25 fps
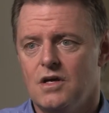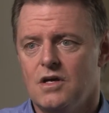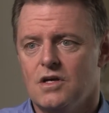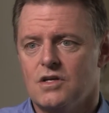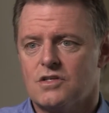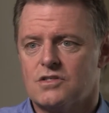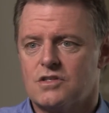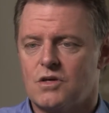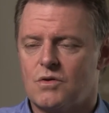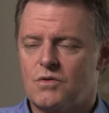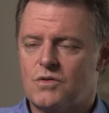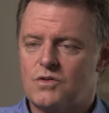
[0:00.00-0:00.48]

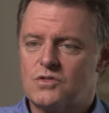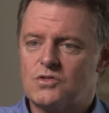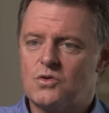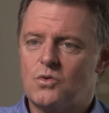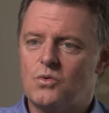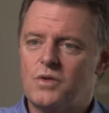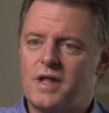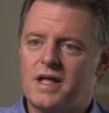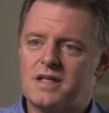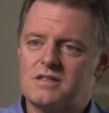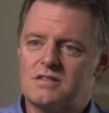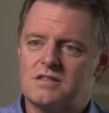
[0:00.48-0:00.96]
So there's
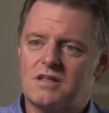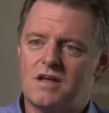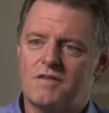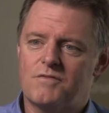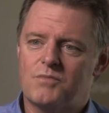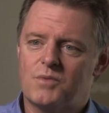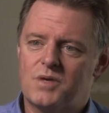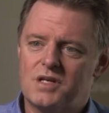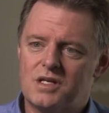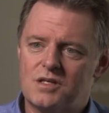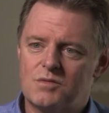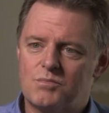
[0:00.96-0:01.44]
all that
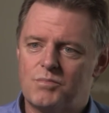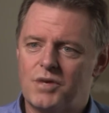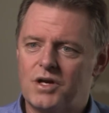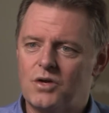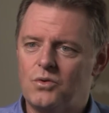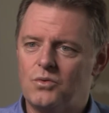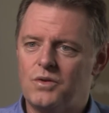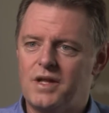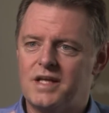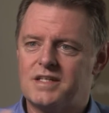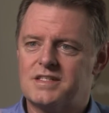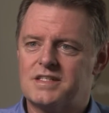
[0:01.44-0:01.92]
stuff, we need to bring
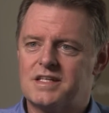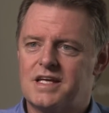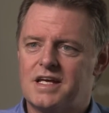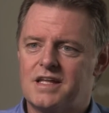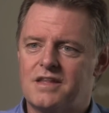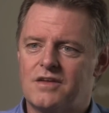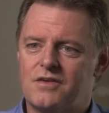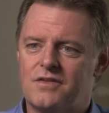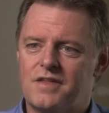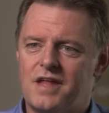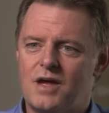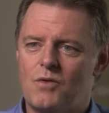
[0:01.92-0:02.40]
all that
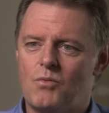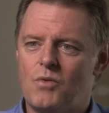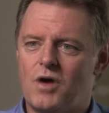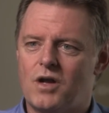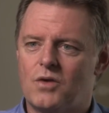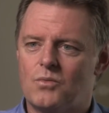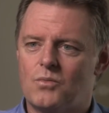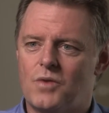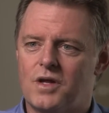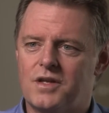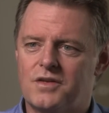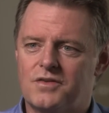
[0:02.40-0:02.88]
together, and that
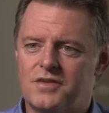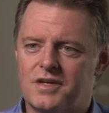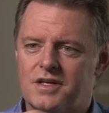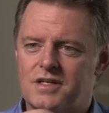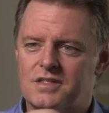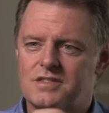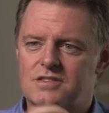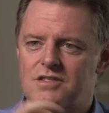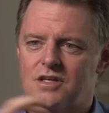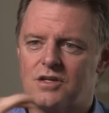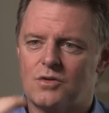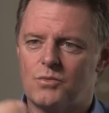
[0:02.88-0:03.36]
one-on-one thing
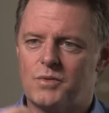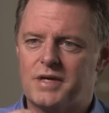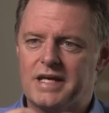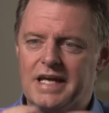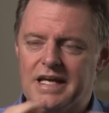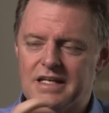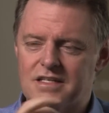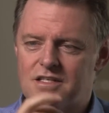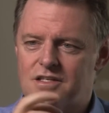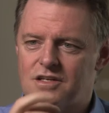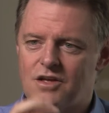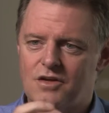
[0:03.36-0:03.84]
is so that we
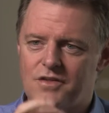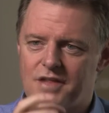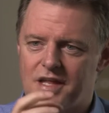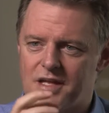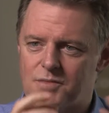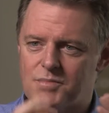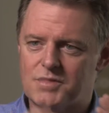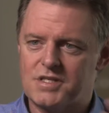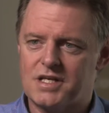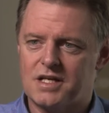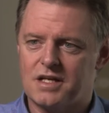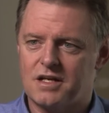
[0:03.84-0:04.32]
get to know
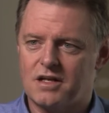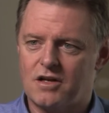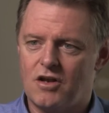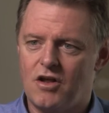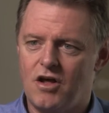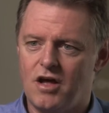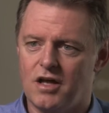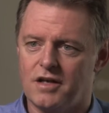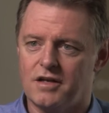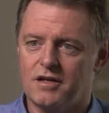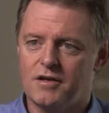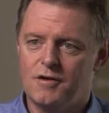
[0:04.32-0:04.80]
that particular
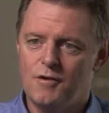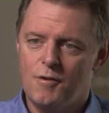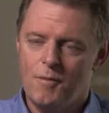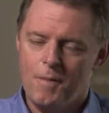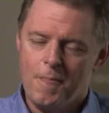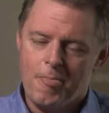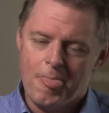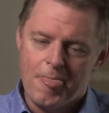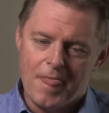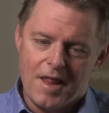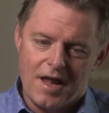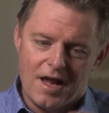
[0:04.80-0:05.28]
client.
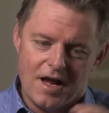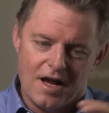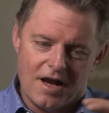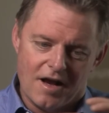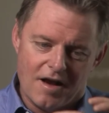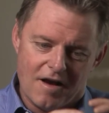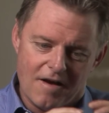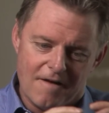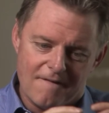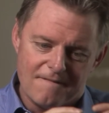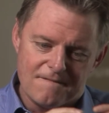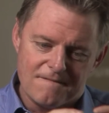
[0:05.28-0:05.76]

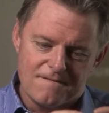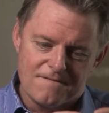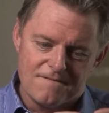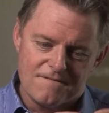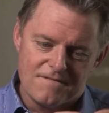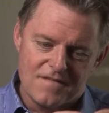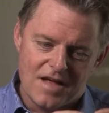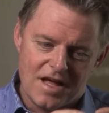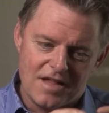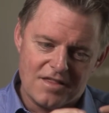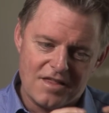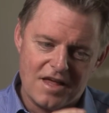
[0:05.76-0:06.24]

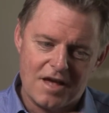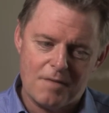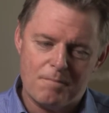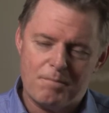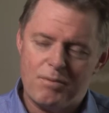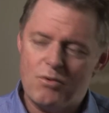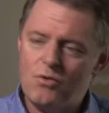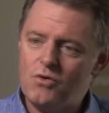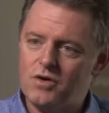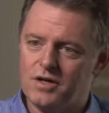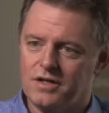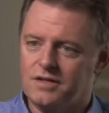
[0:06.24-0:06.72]
At that
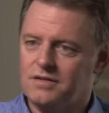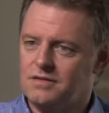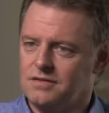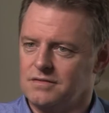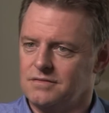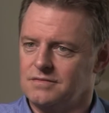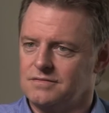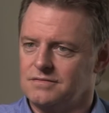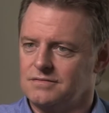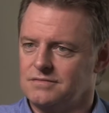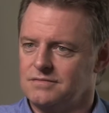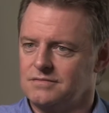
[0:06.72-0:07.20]
point,
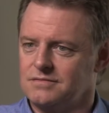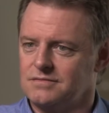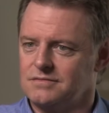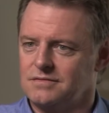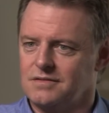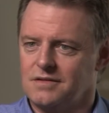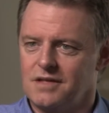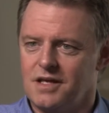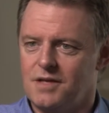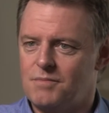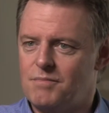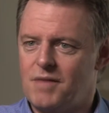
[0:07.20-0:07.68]

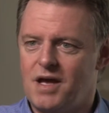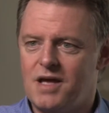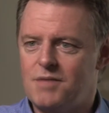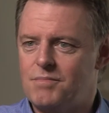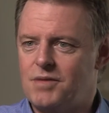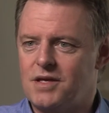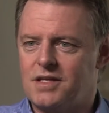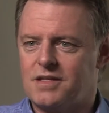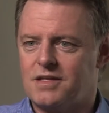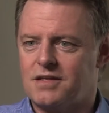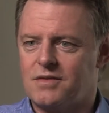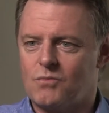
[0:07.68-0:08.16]
it may
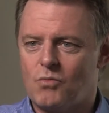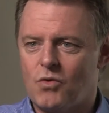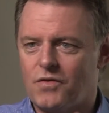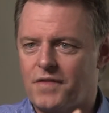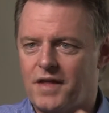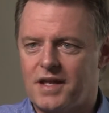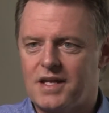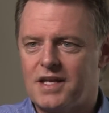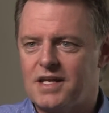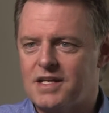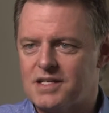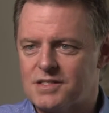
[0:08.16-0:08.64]
be that what
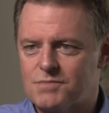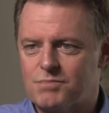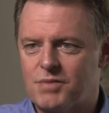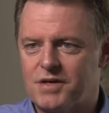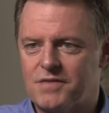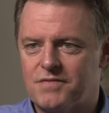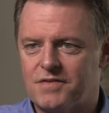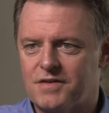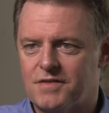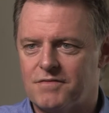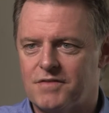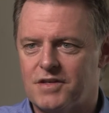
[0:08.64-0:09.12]
they need is
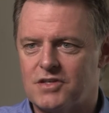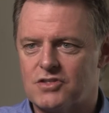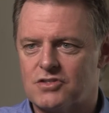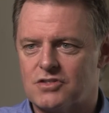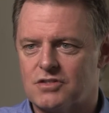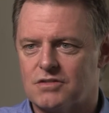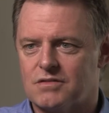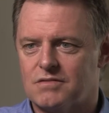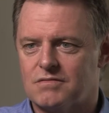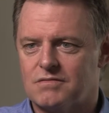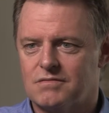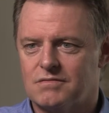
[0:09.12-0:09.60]
brief
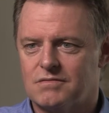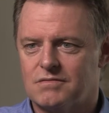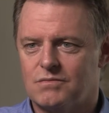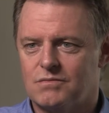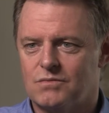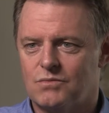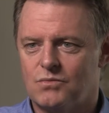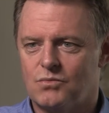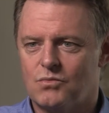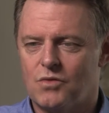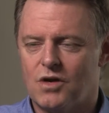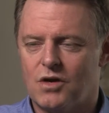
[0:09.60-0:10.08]
intervention,
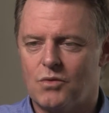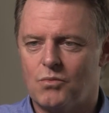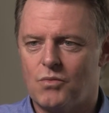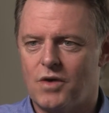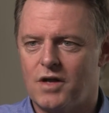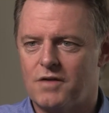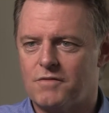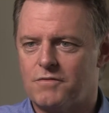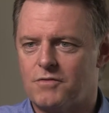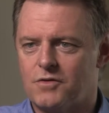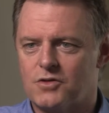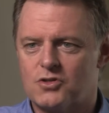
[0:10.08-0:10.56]

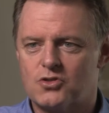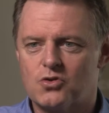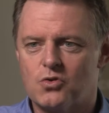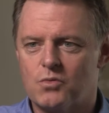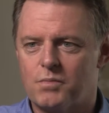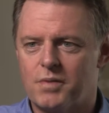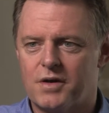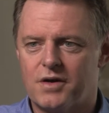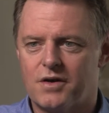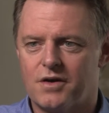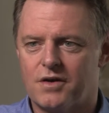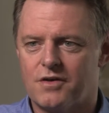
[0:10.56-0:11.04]
one-on-one for a
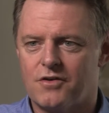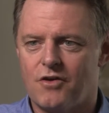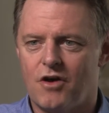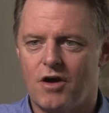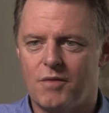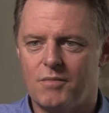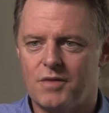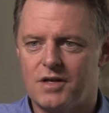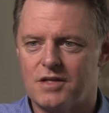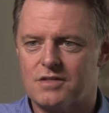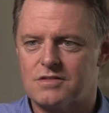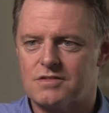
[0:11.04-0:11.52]
short period of
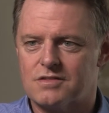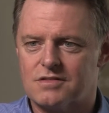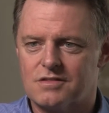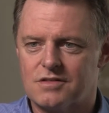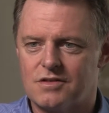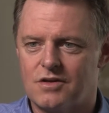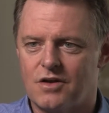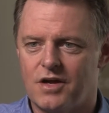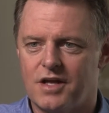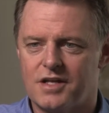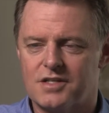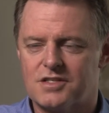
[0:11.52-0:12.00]
time, and it's,
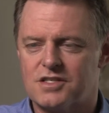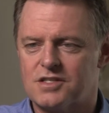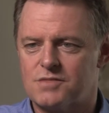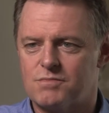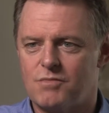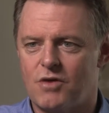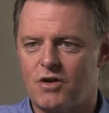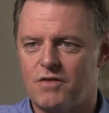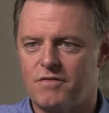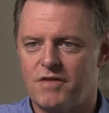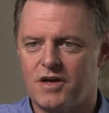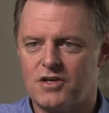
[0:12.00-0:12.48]
you know, and it's just
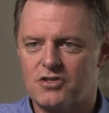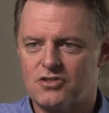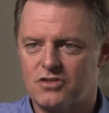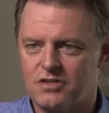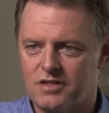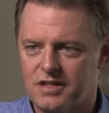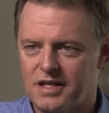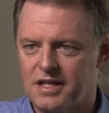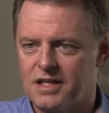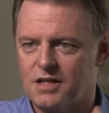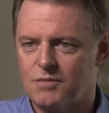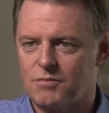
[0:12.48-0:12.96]

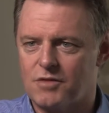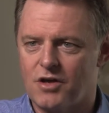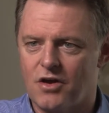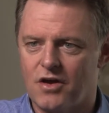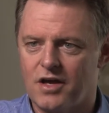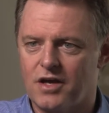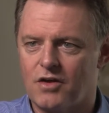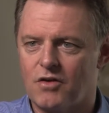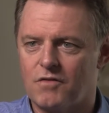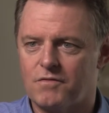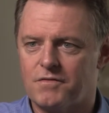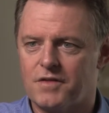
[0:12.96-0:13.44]
motivational and get them
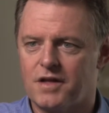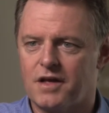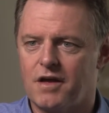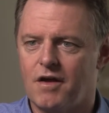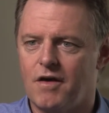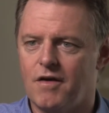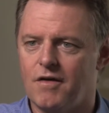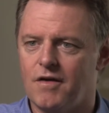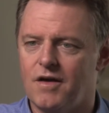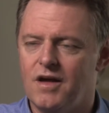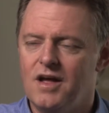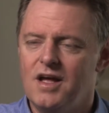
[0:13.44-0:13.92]
going and off they
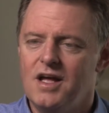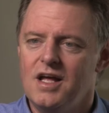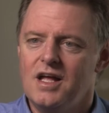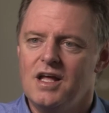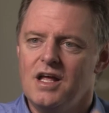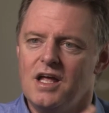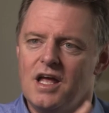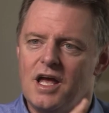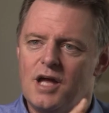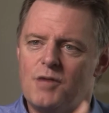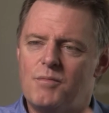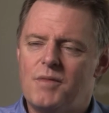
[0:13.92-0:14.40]
go.
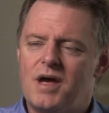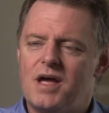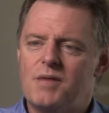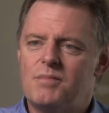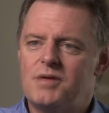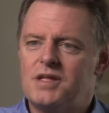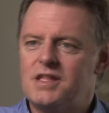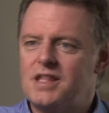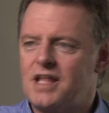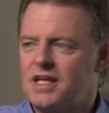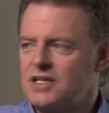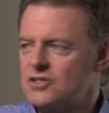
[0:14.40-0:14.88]
It may
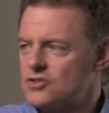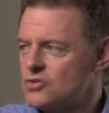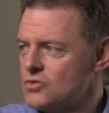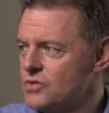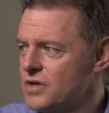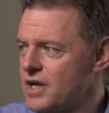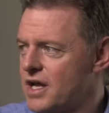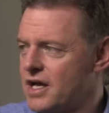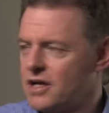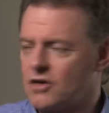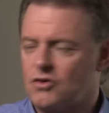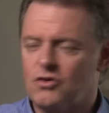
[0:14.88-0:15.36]
be they
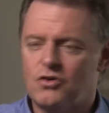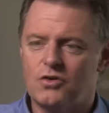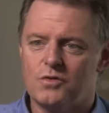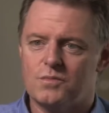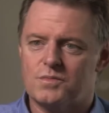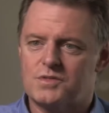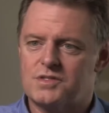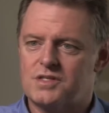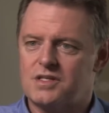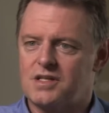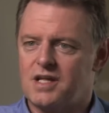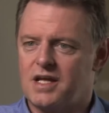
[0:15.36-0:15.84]
join our
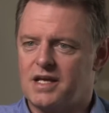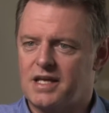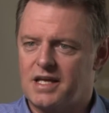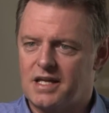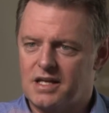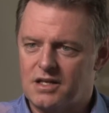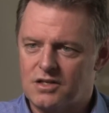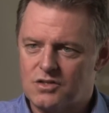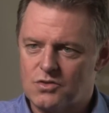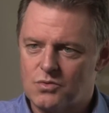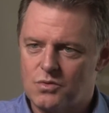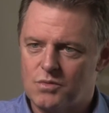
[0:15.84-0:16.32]
groups and they
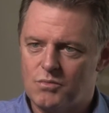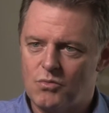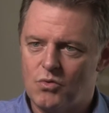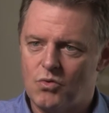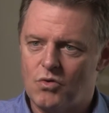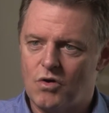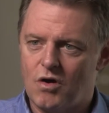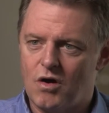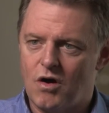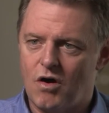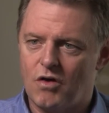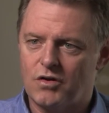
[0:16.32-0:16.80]
get into a
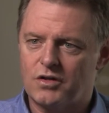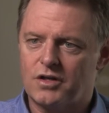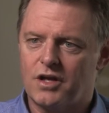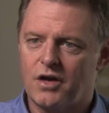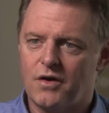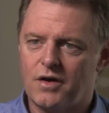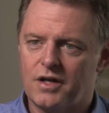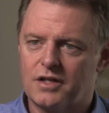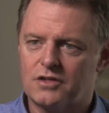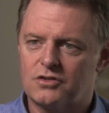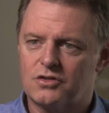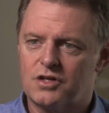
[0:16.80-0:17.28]
more
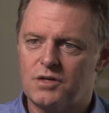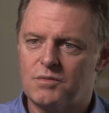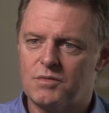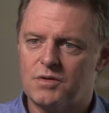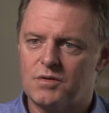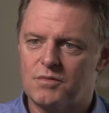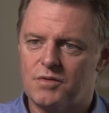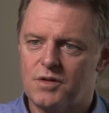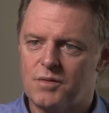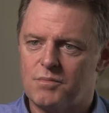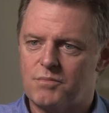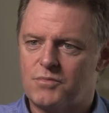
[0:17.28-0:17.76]
ongoing
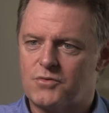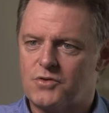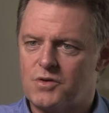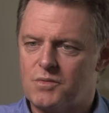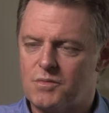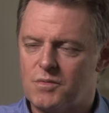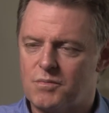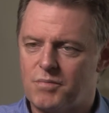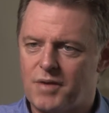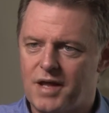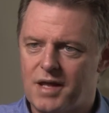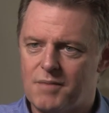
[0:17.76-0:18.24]
treatment. The
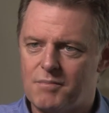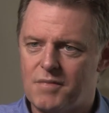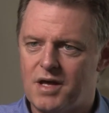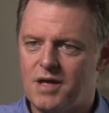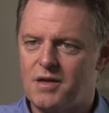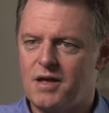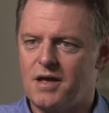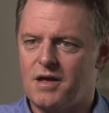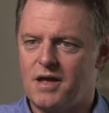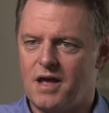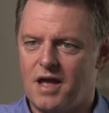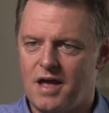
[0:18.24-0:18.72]
treatment plan
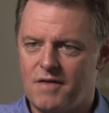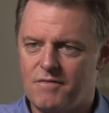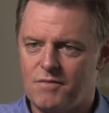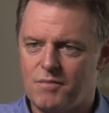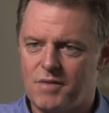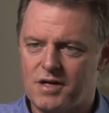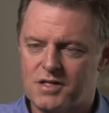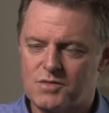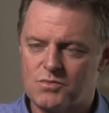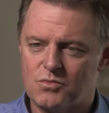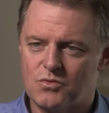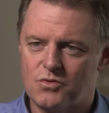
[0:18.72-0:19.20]
may have a
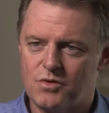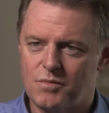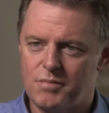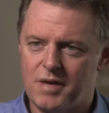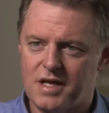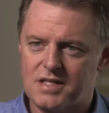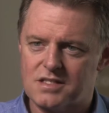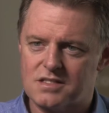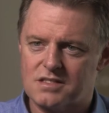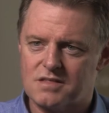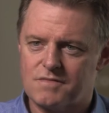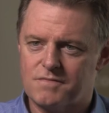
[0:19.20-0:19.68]
much more
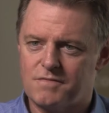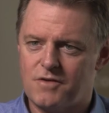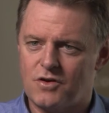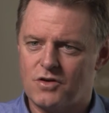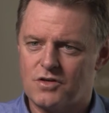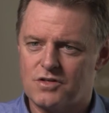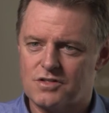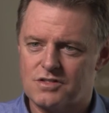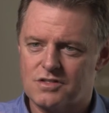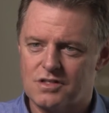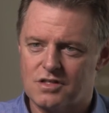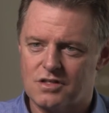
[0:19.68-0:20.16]
robust
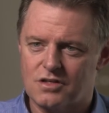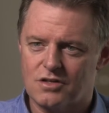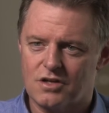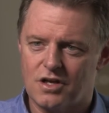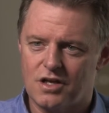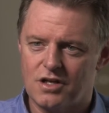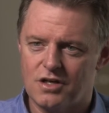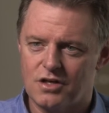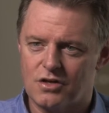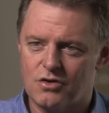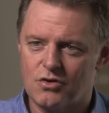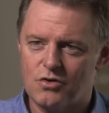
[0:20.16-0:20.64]
focus
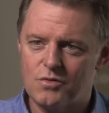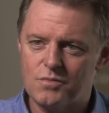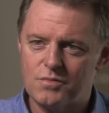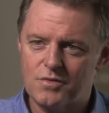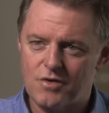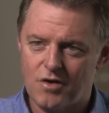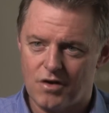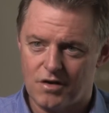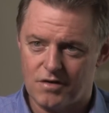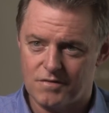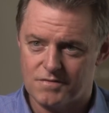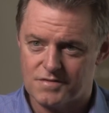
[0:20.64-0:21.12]
in a group
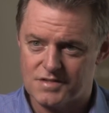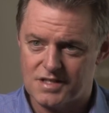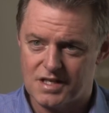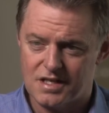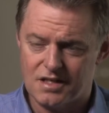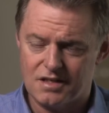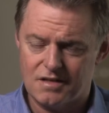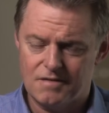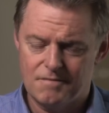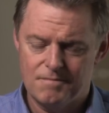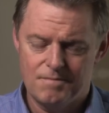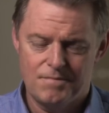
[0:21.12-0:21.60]
kind of
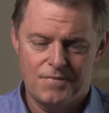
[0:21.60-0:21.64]
setting.